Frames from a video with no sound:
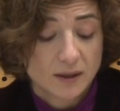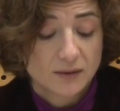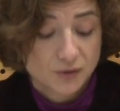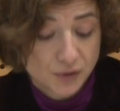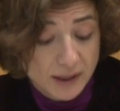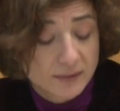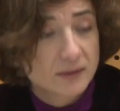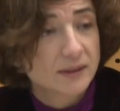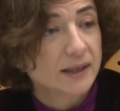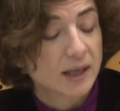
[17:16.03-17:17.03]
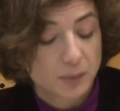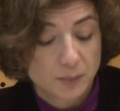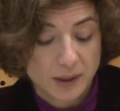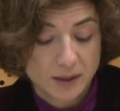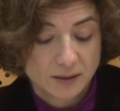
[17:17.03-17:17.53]
strengthen their
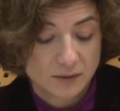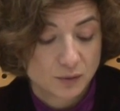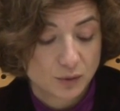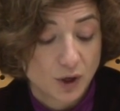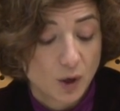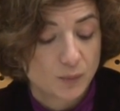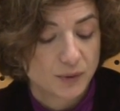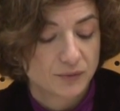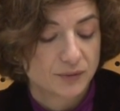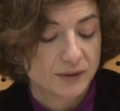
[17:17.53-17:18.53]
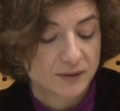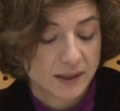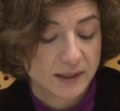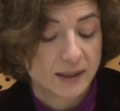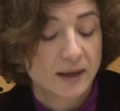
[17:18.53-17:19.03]
capabilities to cope with risk
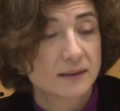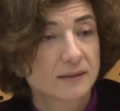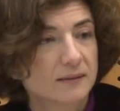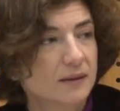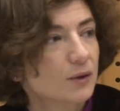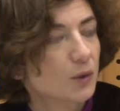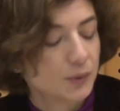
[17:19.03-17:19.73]
and enhance their